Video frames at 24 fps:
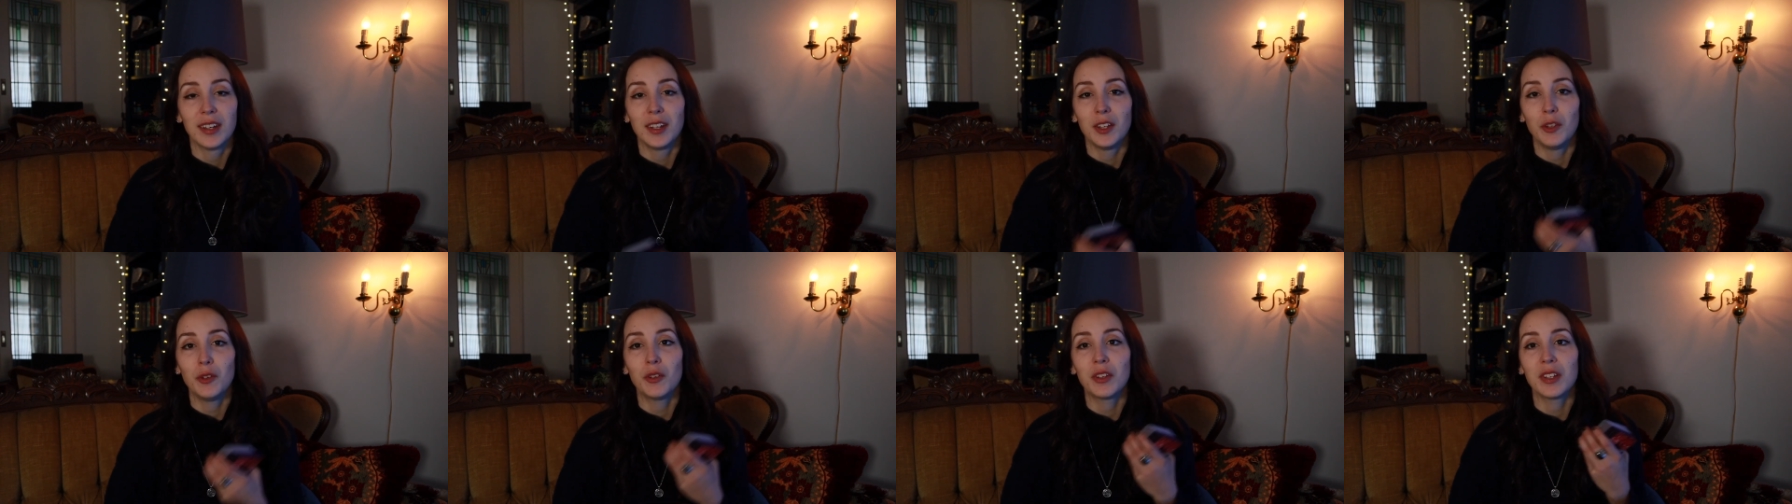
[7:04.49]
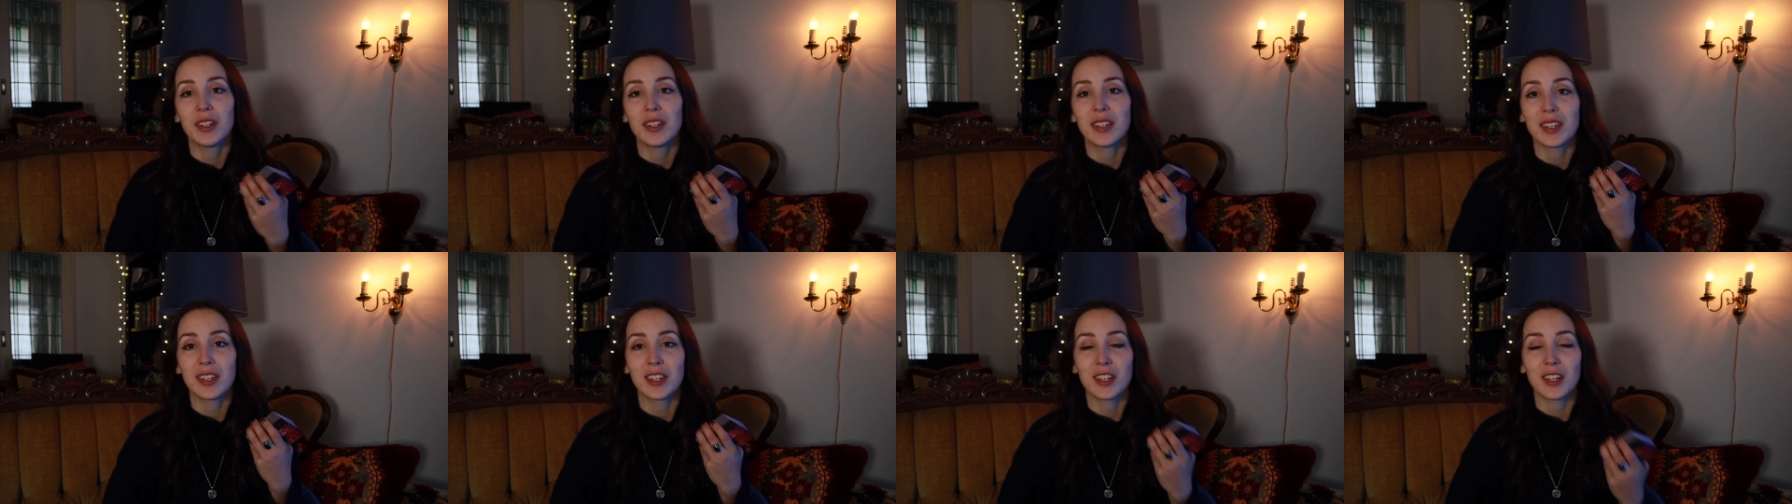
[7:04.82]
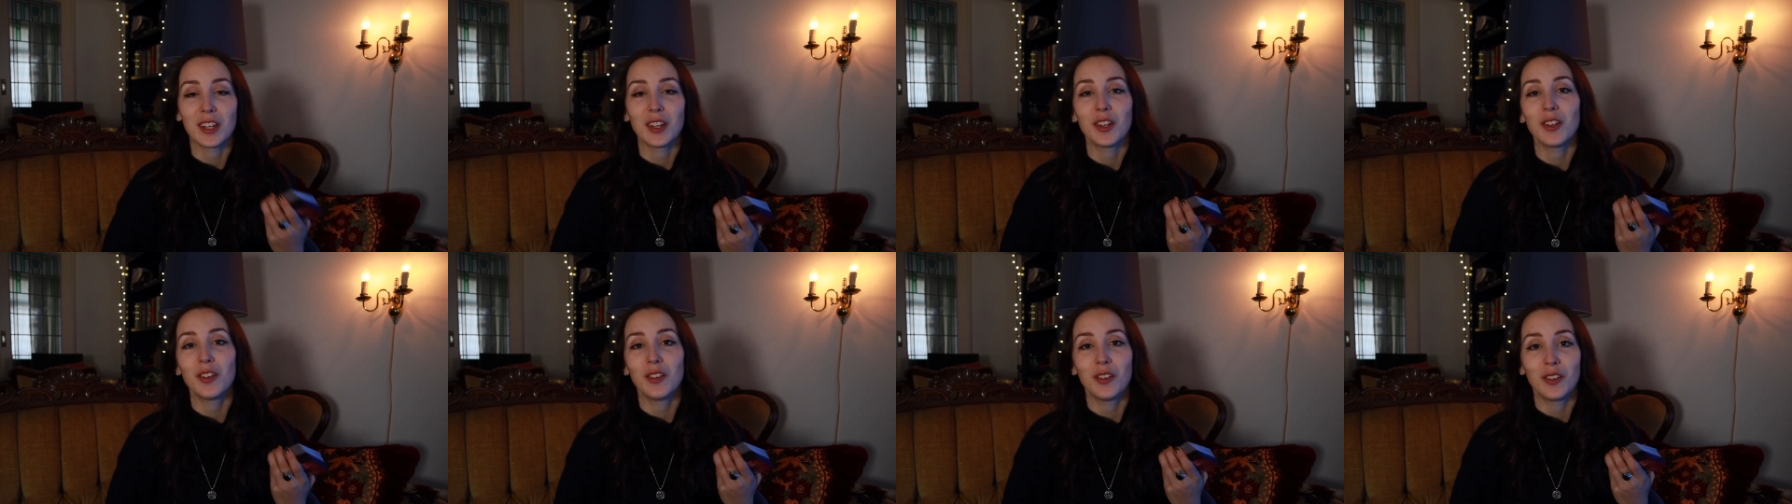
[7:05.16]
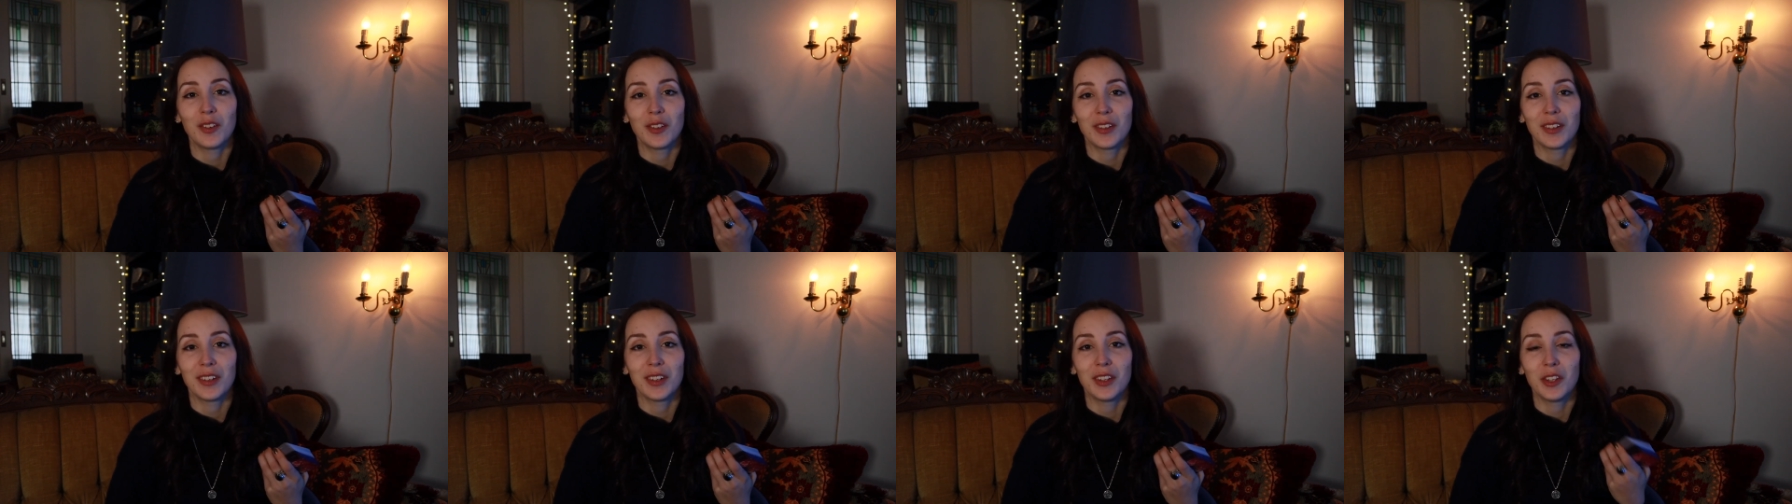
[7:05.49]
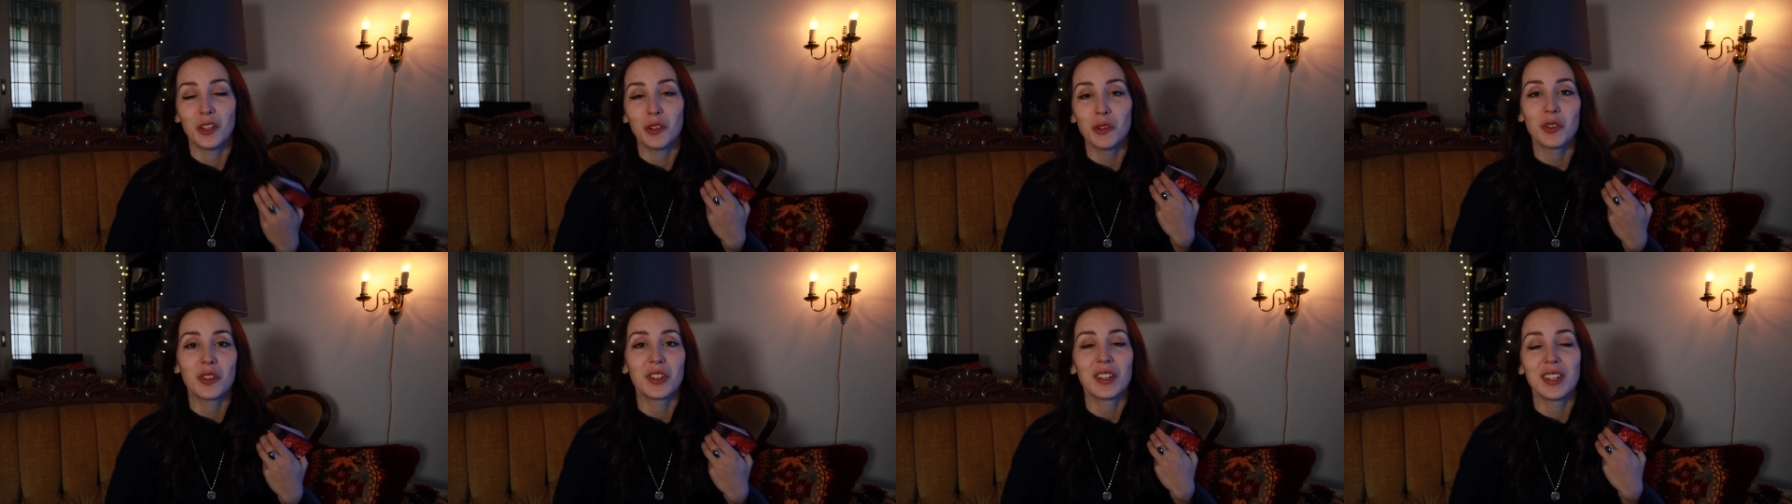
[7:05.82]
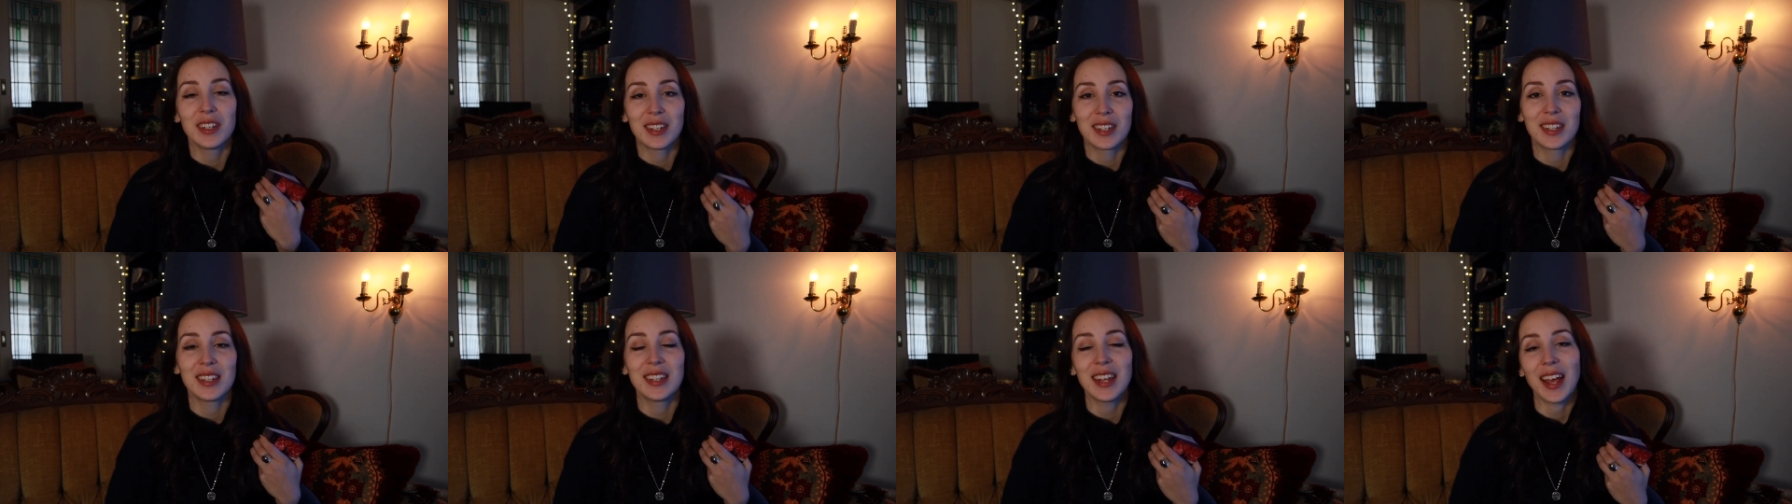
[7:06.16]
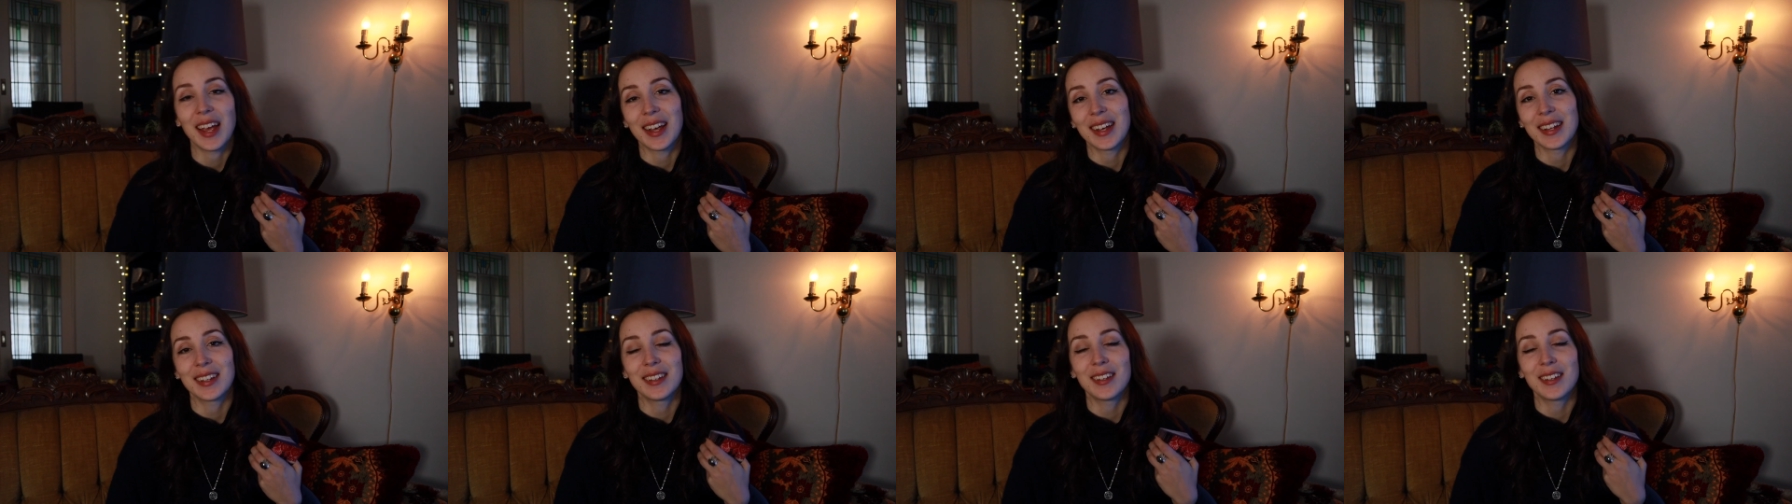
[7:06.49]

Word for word: you can still use this deck.